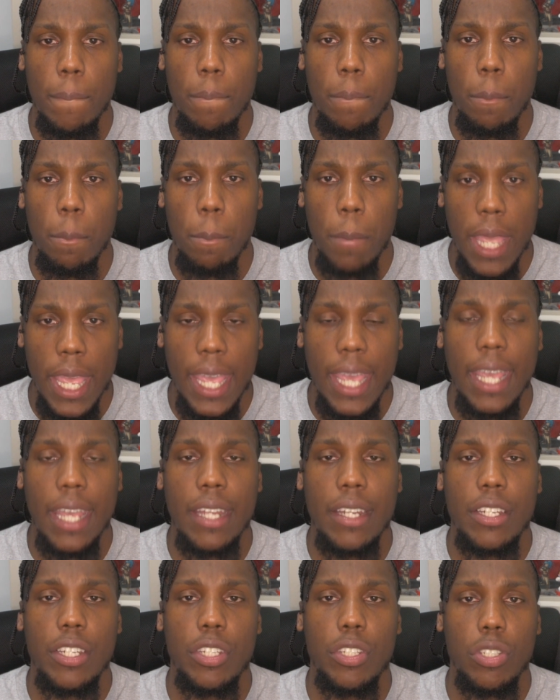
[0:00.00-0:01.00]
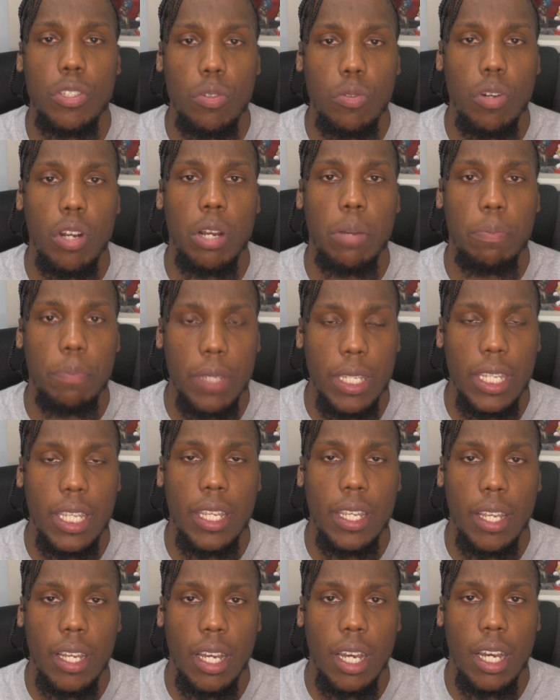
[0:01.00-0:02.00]
Man, you are
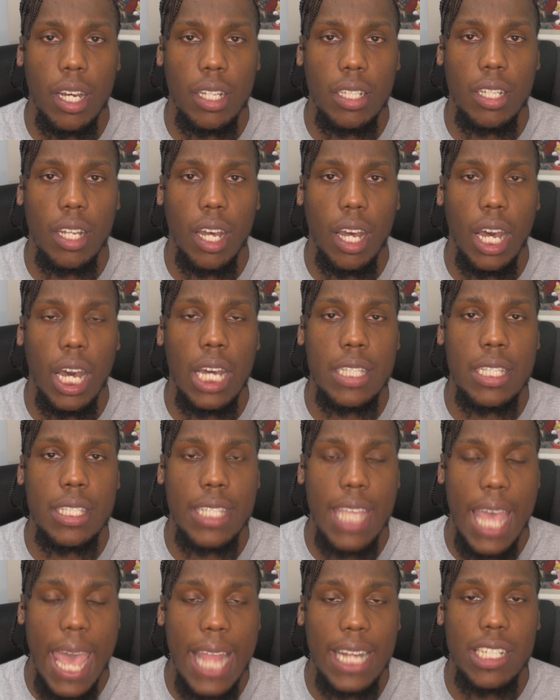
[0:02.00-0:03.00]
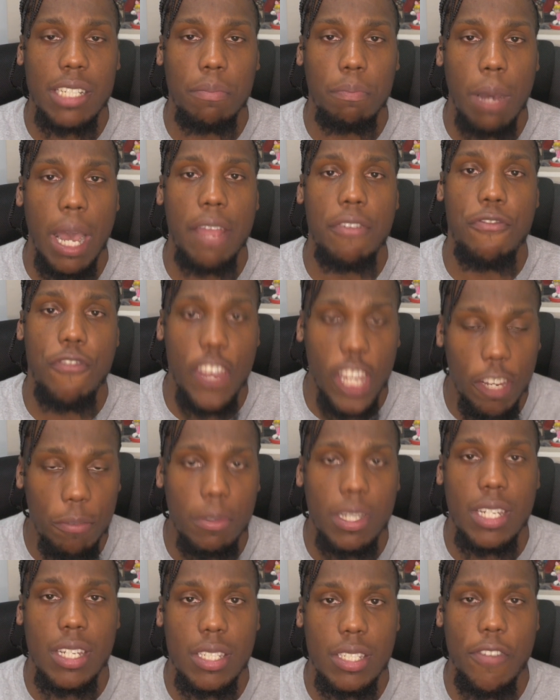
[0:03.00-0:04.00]
being attacked by
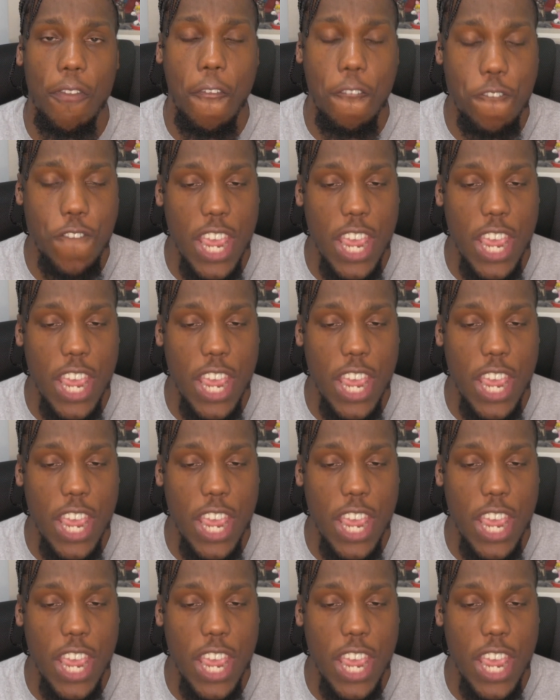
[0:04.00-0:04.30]
feminists.